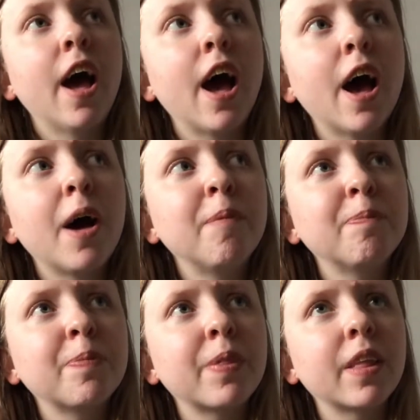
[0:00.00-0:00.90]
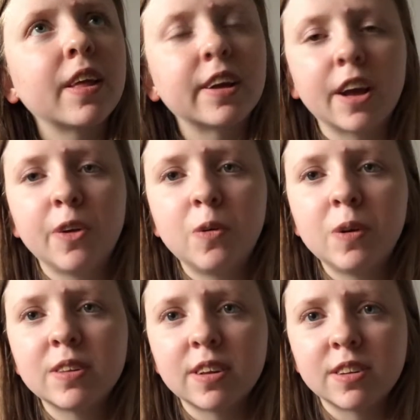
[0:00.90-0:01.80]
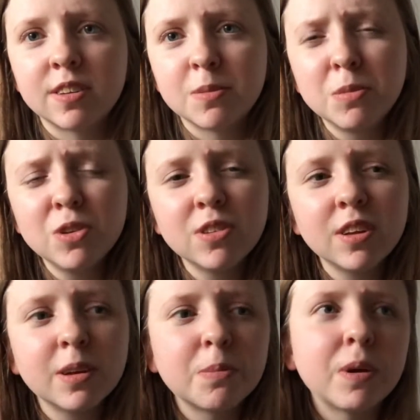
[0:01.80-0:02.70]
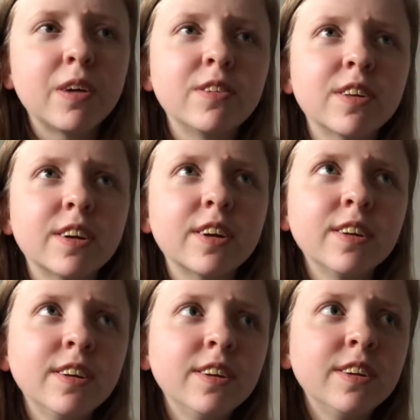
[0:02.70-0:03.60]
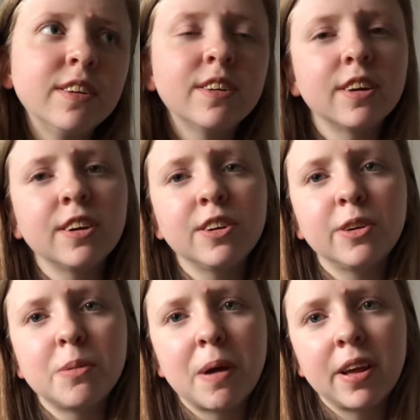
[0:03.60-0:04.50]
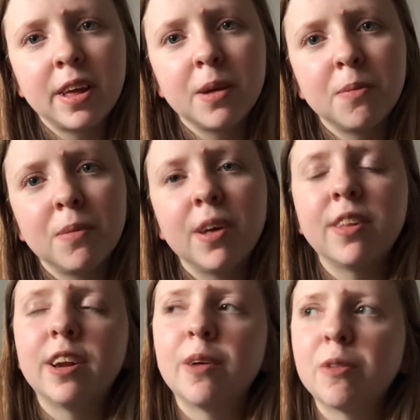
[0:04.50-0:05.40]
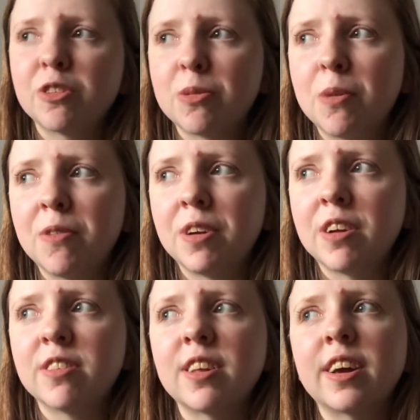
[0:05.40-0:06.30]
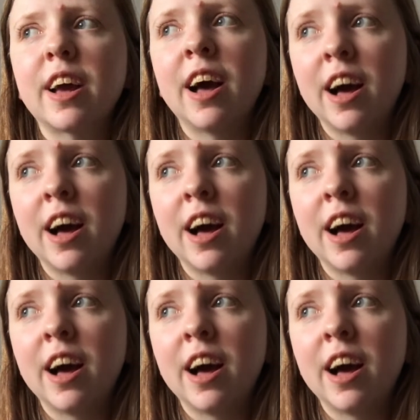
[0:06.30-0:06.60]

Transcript: I always liked his music, but I was like, I don't know about him. And then I watched the movie and I was like,